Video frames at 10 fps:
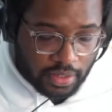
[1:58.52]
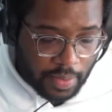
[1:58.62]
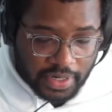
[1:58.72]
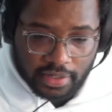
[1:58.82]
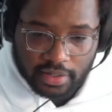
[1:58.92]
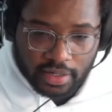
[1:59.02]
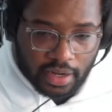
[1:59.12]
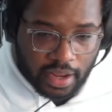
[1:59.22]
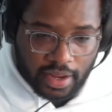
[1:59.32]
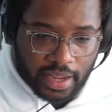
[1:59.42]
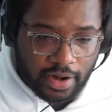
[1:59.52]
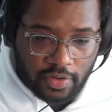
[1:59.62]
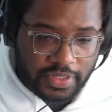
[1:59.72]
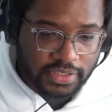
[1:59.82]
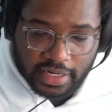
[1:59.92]
I mean, uh, I had
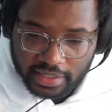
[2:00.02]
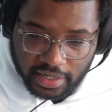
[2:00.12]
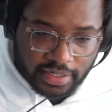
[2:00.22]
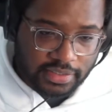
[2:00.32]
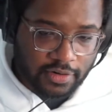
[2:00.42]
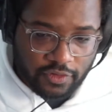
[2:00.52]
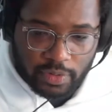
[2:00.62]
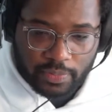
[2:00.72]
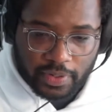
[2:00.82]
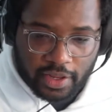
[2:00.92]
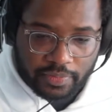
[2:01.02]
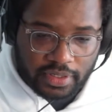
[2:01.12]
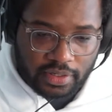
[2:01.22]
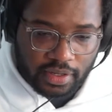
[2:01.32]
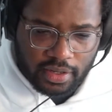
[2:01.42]
homies like Nux and a few people helped
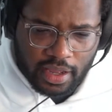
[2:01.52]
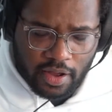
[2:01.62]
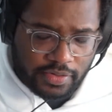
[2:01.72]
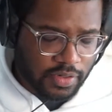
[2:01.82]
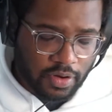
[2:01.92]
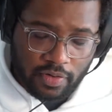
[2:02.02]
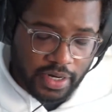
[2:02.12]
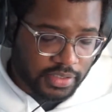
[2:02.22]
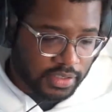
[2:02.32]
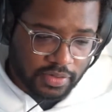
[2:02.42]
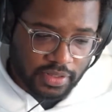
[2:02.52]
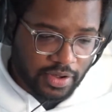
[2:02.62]
me. I was going crazy, dude.